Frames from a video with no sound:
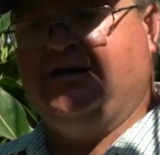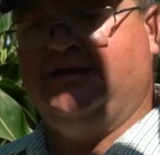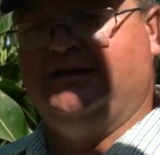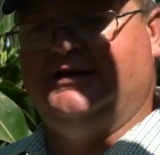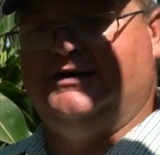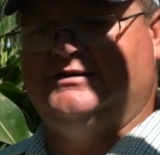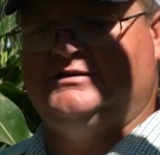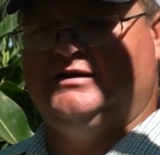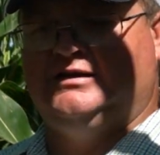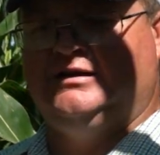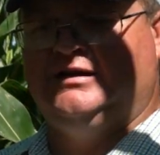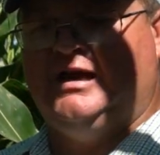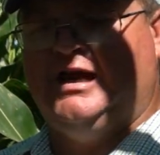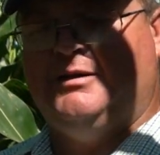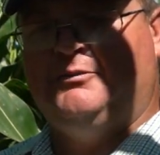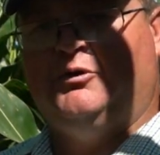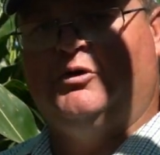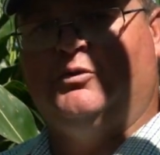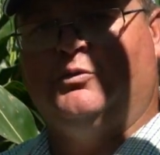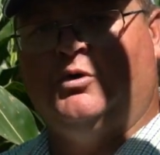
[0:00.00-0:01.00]
There's a
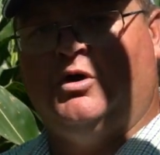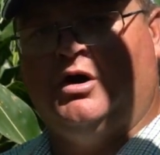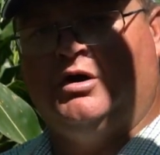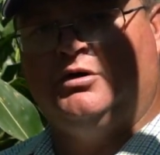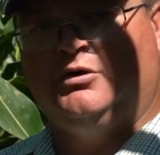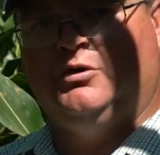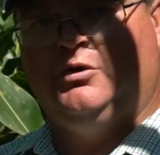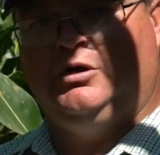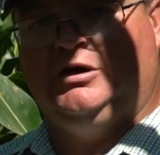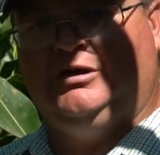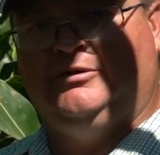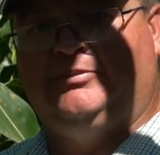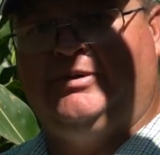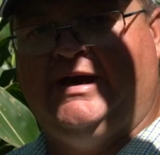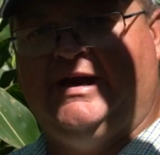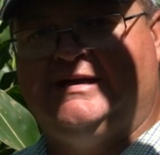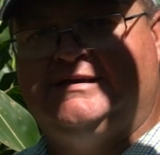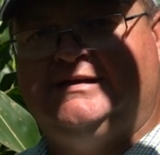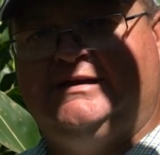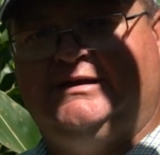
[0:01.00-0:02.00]
lot more water holding
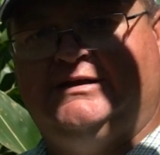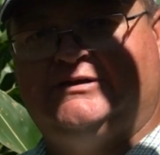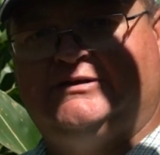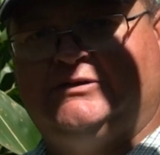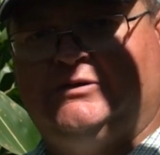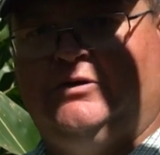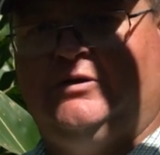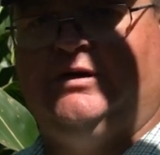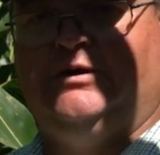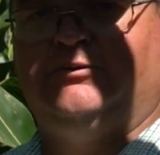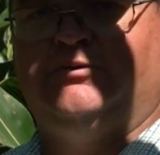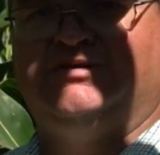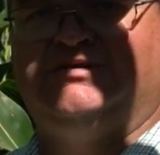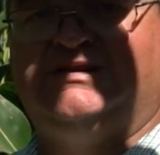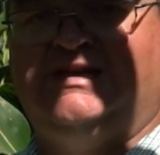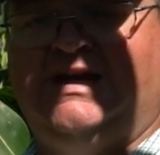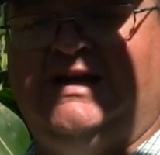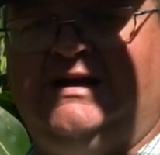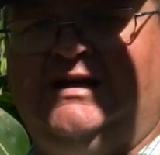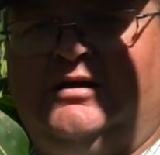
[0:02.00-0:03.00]
capacity in the soil that we're
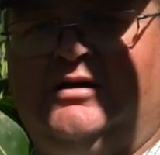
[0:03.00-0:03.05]
standing